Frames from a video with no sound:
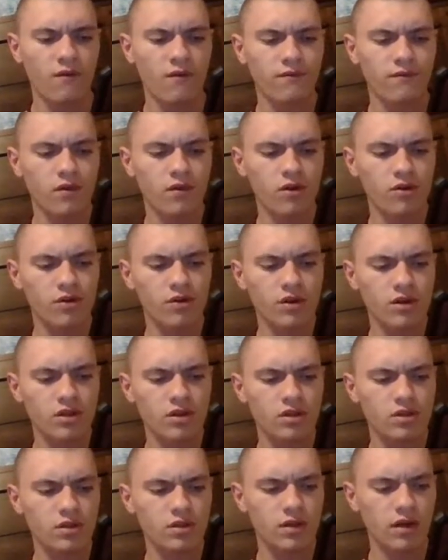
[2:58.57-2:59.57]

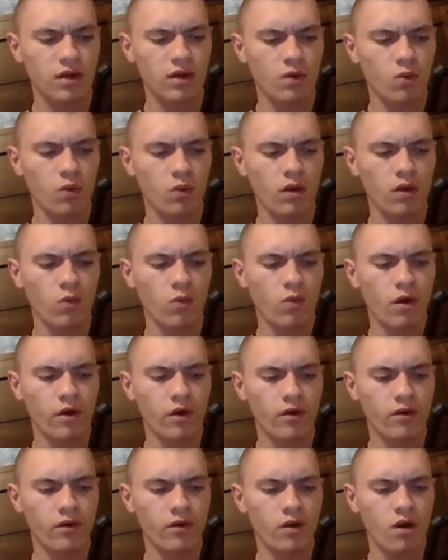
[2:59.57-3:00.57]
flourish like
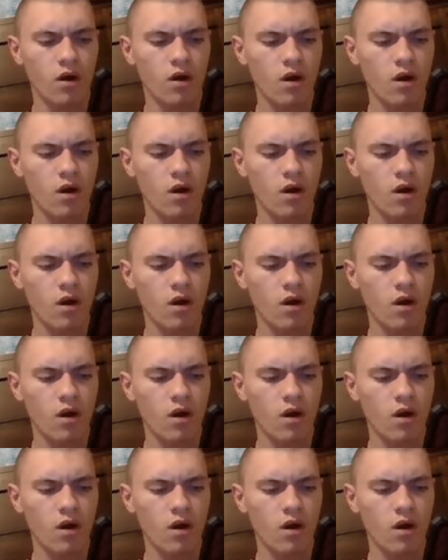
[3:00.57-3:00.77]
well-watered